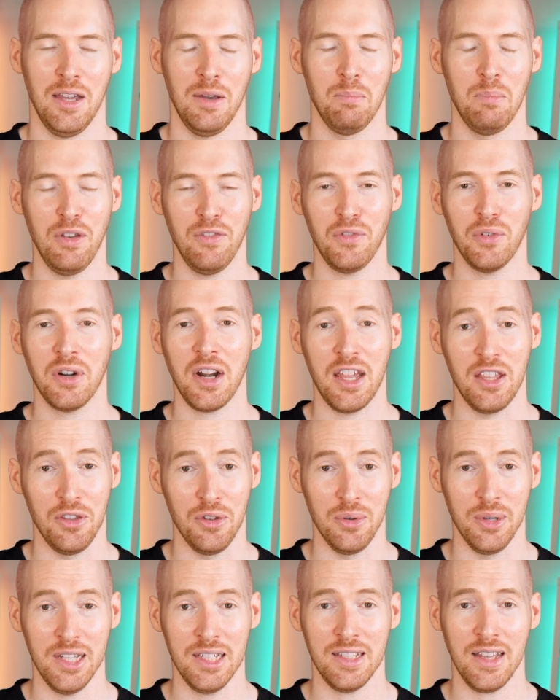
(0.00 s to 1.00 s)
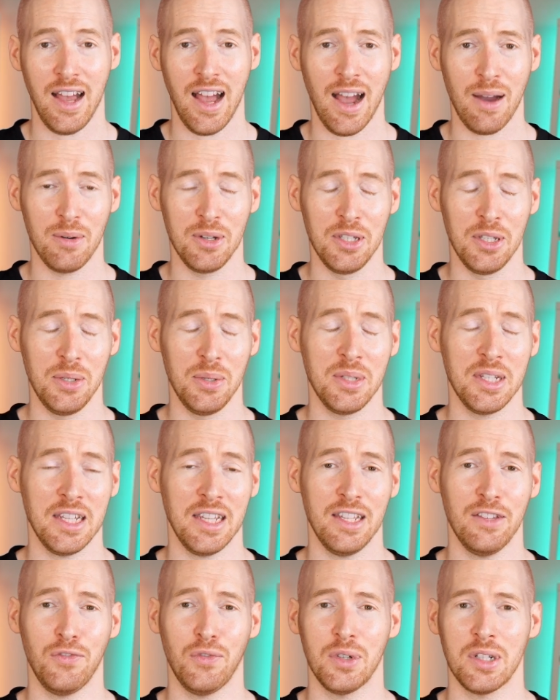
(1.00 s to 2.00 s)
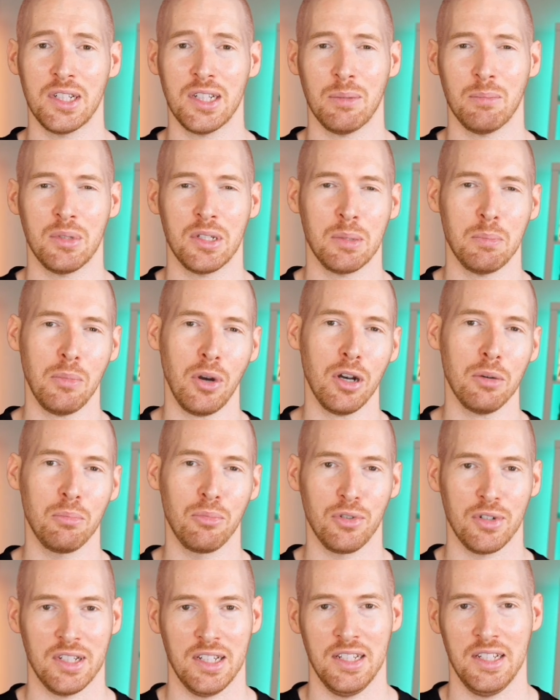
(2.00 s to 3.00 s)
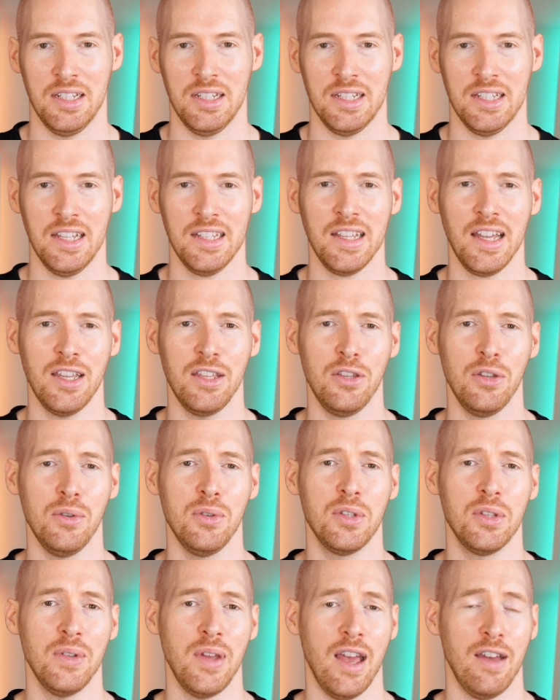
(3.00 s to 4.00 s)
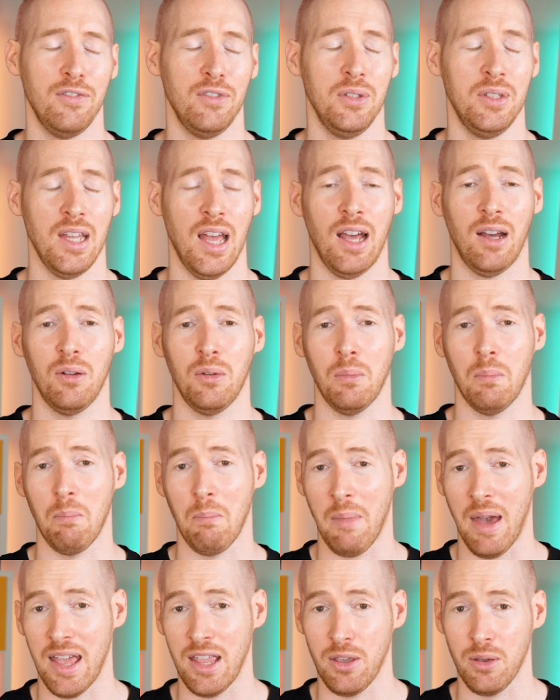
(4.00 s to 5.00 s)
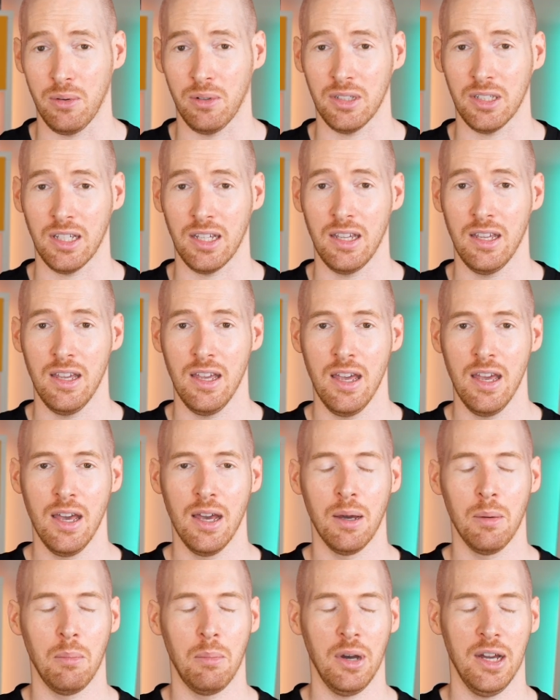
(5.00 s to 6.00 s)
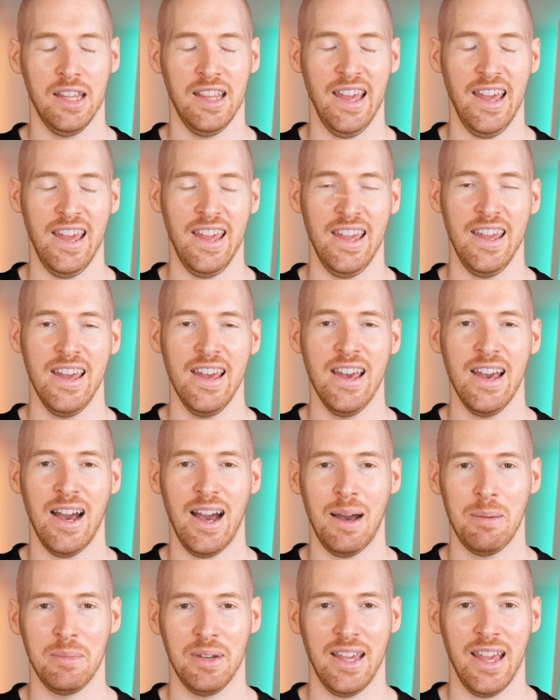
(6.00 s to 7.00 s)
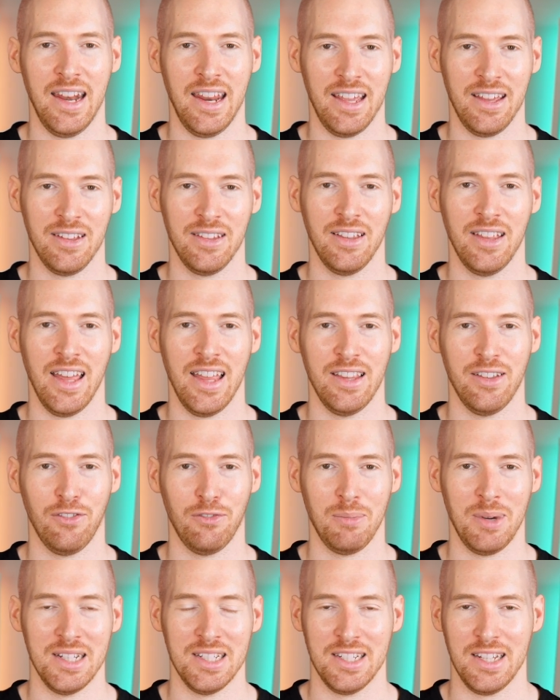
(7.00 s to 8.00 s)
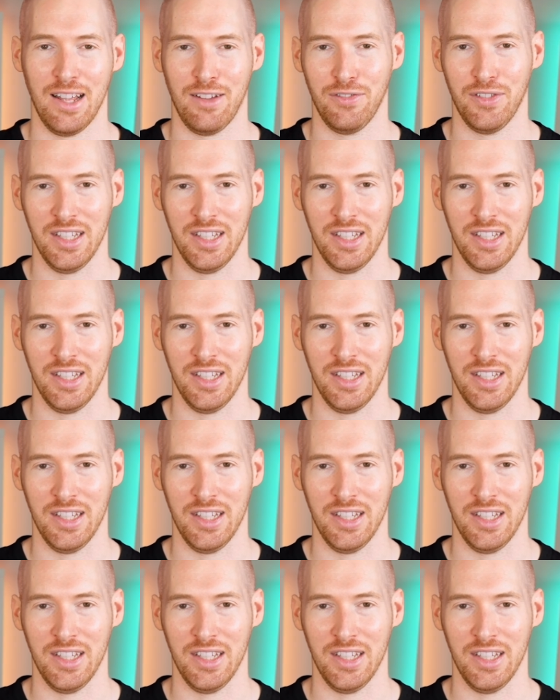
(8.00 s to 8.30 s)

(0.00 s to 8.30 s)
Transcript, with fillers: Before I knew it, I was using it for some smart processes that I used to have to tackle manually. But hey, I'm getting ahead of myself